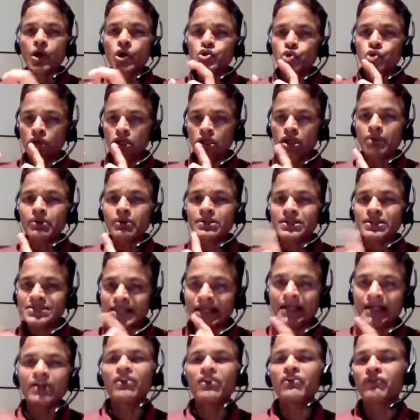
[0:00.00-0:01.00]
Talking about the
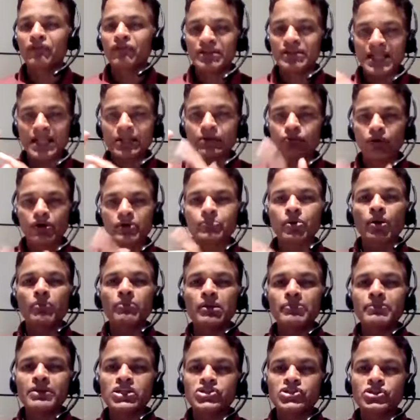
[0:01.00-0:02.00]
second thing, that would
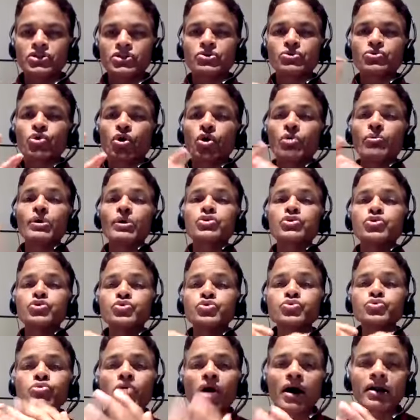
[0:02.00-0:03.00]
probably be easier to talk about.
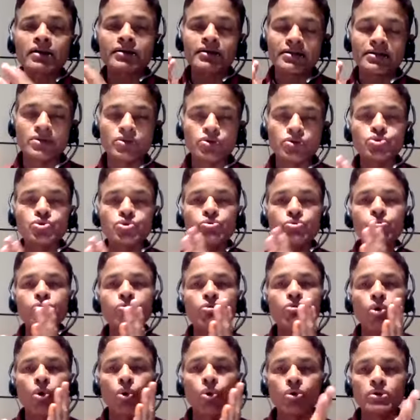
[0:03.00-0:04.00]

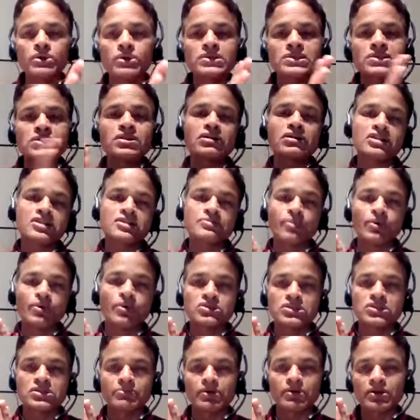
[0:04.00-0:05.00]
Who owns the
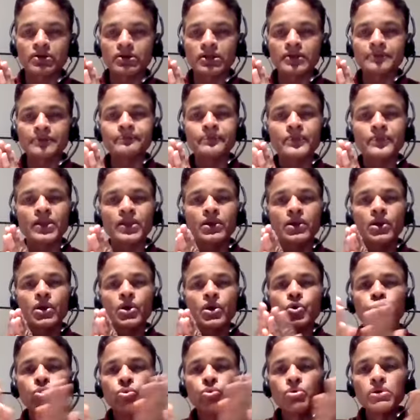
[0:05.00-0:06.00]
responsibility?
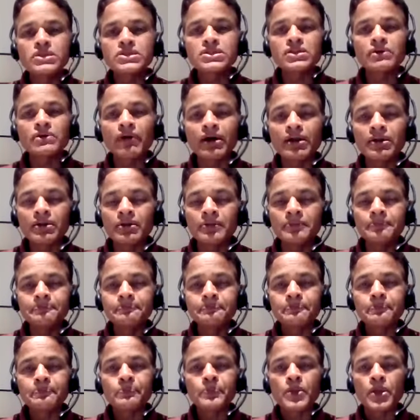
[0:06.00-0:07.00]
Who is the one
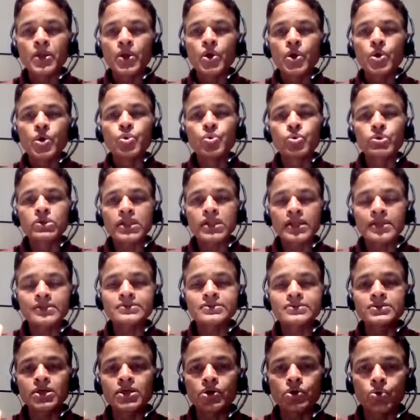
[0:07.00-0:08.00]
who
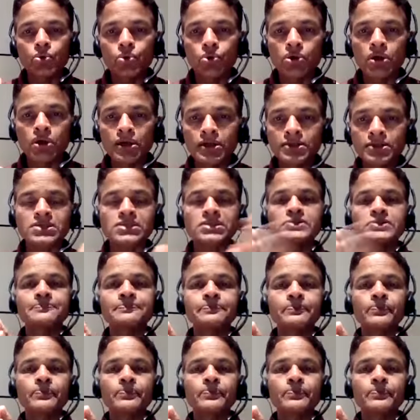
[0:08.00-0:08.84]
takes the onus